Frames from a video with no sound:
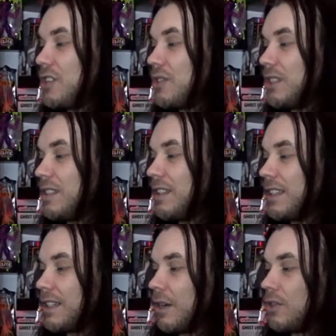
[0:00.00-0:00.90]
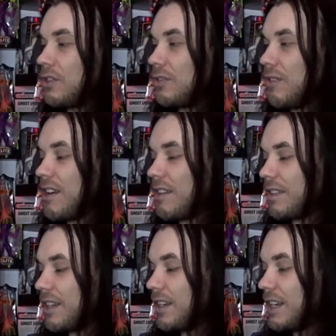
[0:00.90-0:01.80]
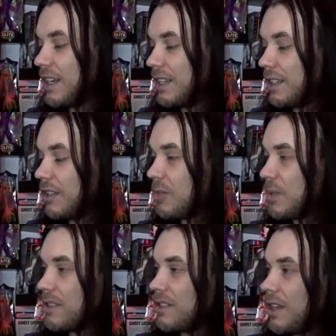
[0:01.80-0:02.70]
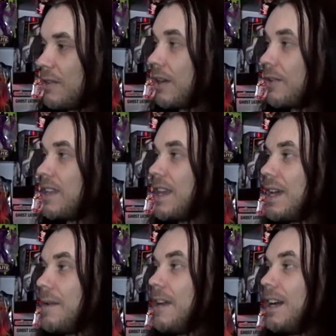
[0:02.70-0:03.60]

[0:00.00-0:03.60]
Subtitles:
You've got these like ghosts around it, the Ghostbusters logo there.